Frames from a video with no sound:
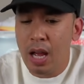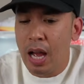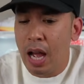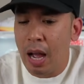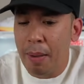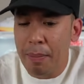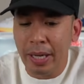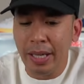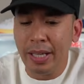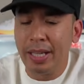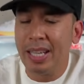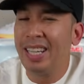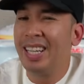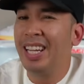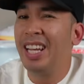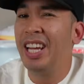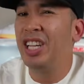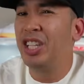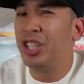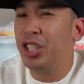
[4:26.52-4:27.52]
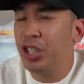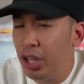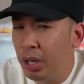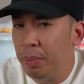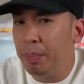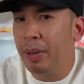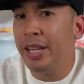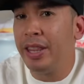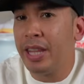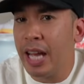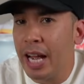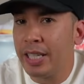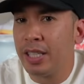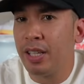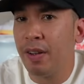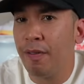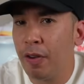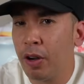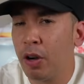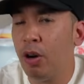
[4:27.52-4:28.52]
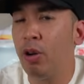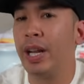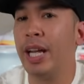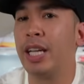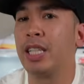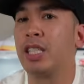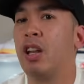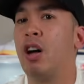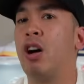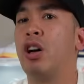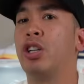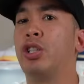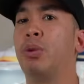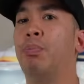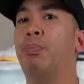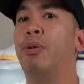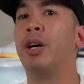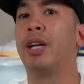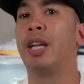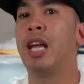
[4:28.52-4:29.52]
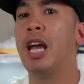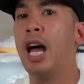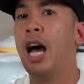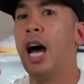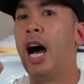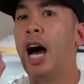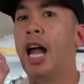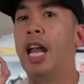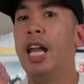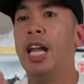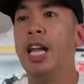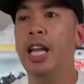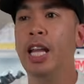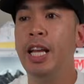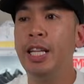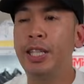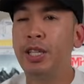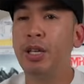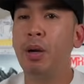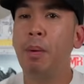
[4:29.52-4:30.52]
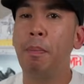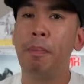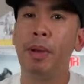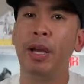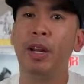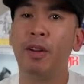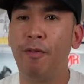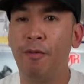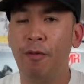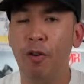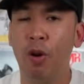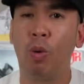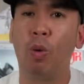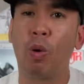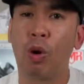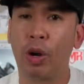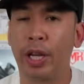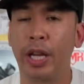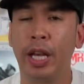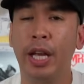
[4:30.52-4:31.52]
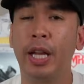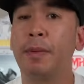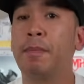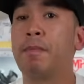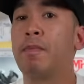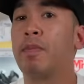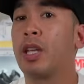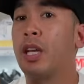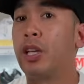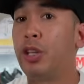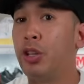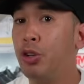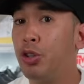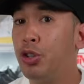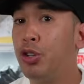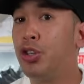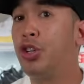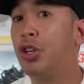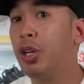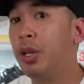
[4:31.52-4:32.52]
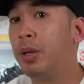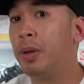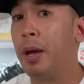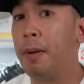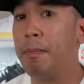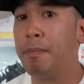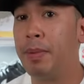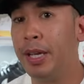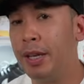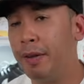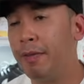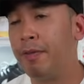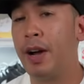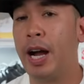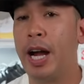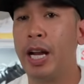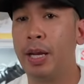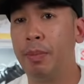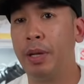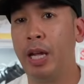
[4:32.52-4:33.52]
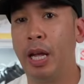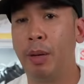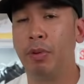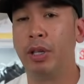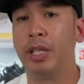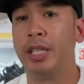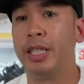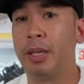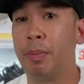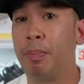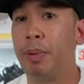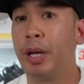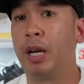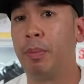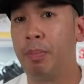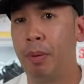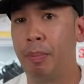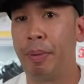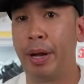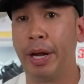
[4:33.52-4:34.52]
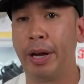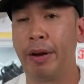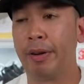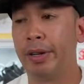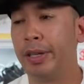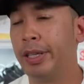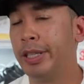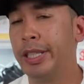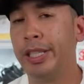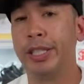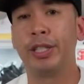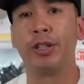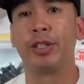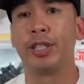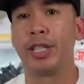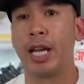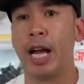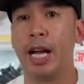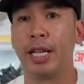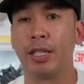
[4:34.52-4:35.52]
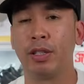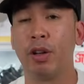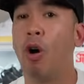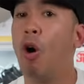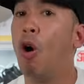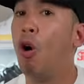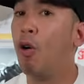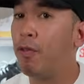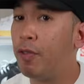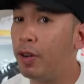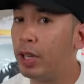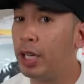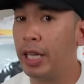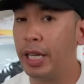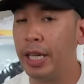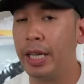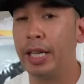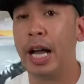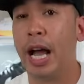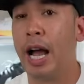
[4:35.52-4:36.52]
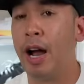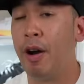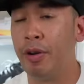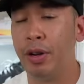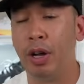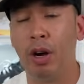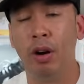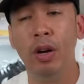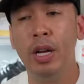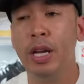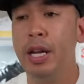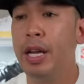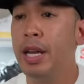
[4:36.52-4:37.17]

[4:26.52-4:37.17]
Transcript: I mean, it shouldn't be that difficult as long as you put a little bit of footwork in. You should be fine to be able at least to pick up a pair, at least your size. Hopefully, I don't know.